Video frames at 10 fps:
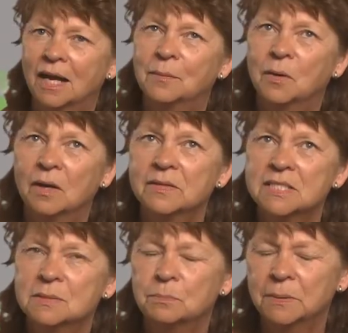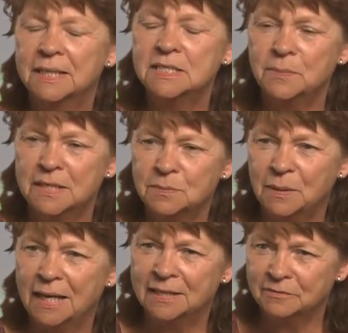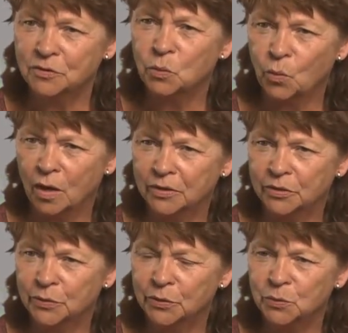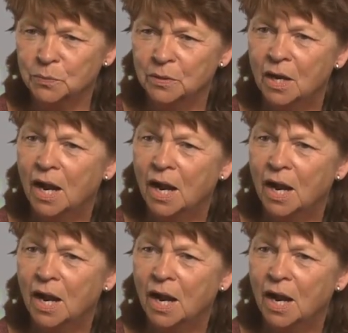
Um, on this place-based planning for the water group,